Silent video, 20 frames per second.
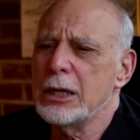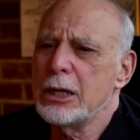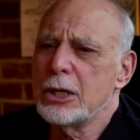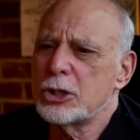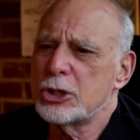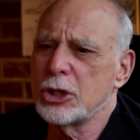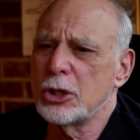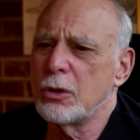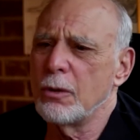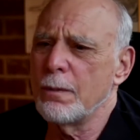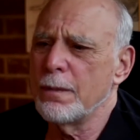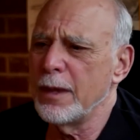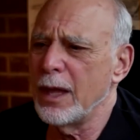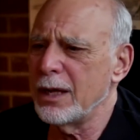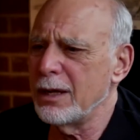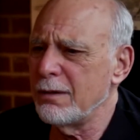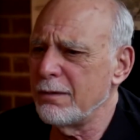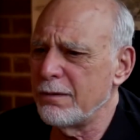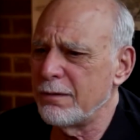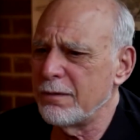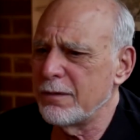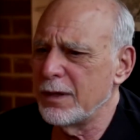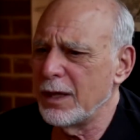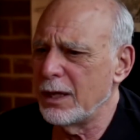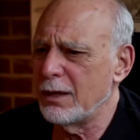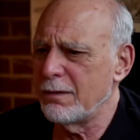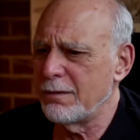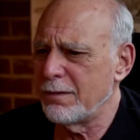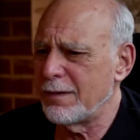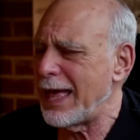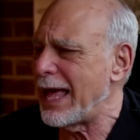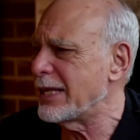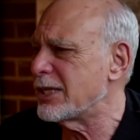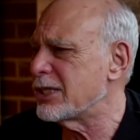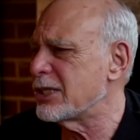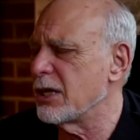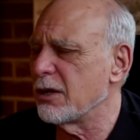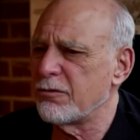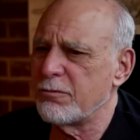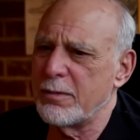So none of that
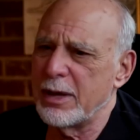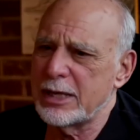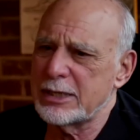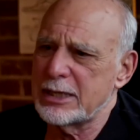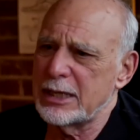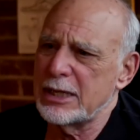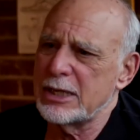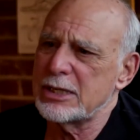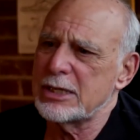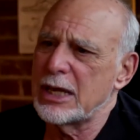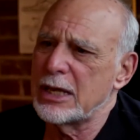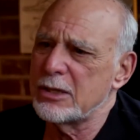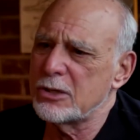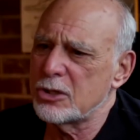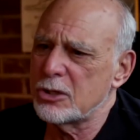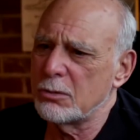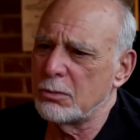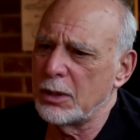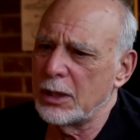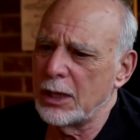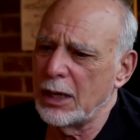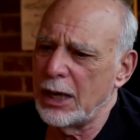stuff makes any sense to me.